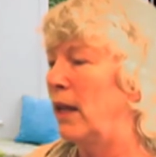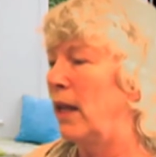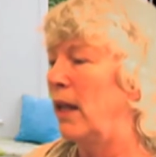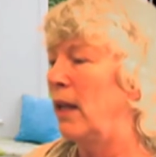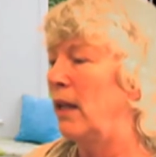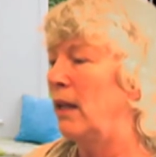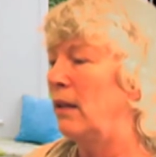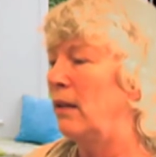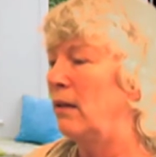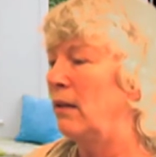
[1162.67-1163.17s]

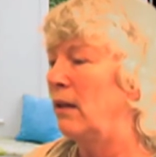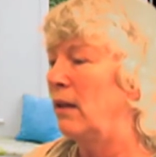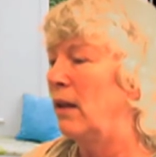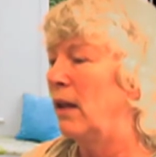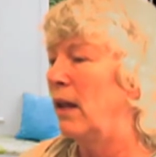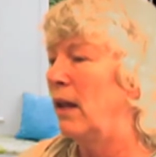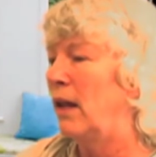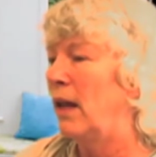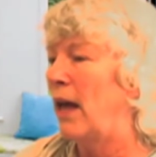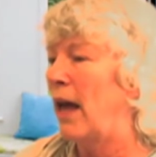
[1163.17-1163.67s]
And
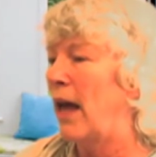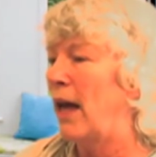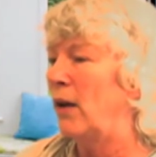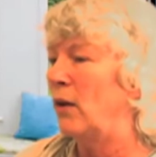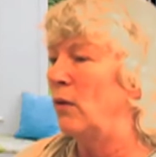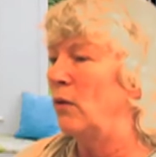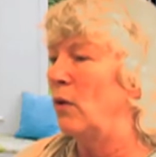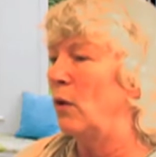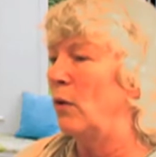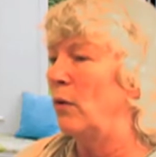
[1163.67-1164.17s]
I
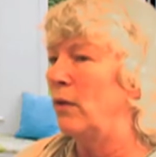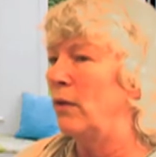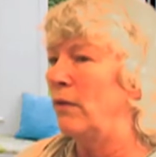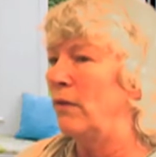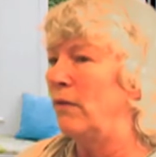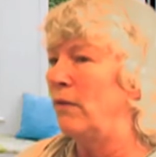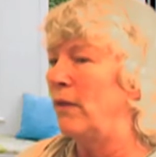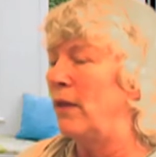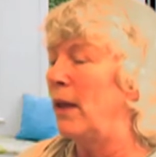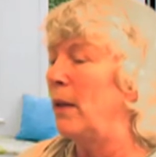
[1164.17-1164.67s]
don't know
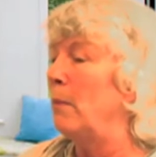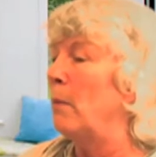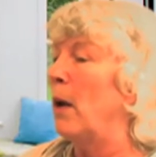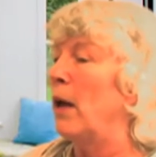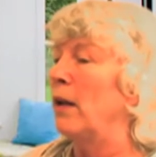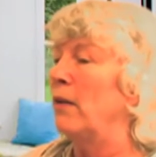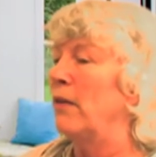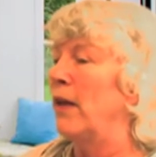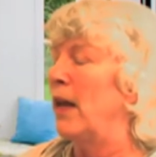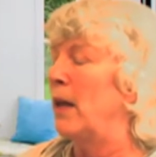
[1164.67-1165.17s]
that they
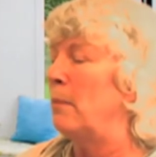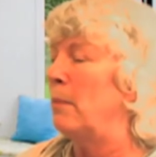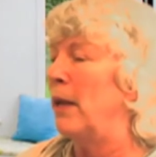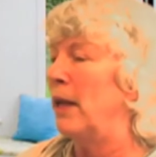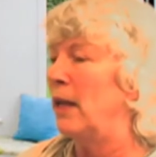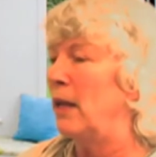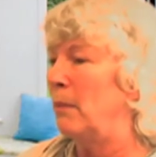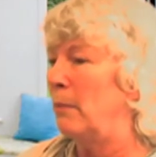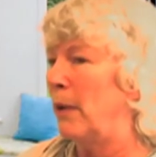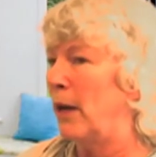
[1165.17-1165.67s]
might have had
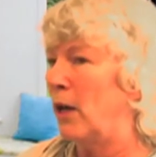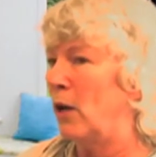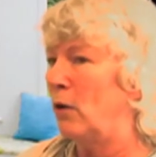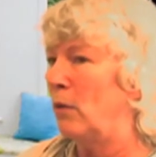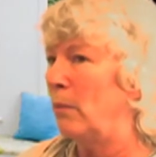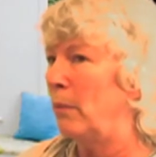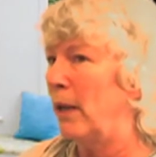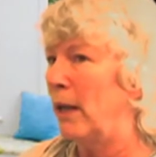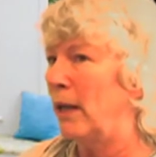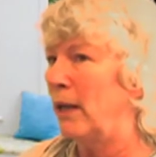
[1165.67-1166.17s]
baking powder
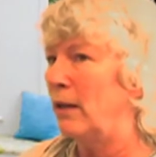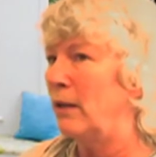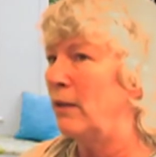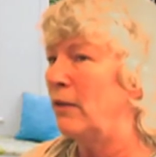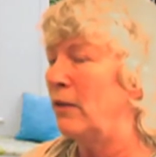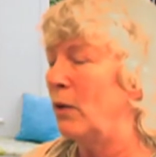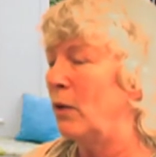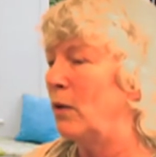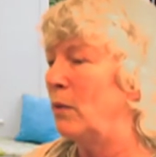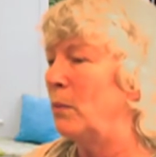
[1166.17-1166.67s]
and baking
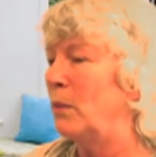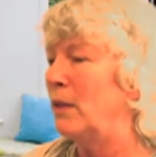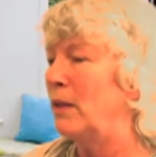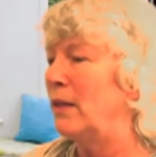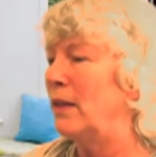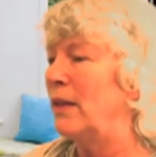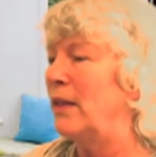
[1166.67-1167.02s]
soda, but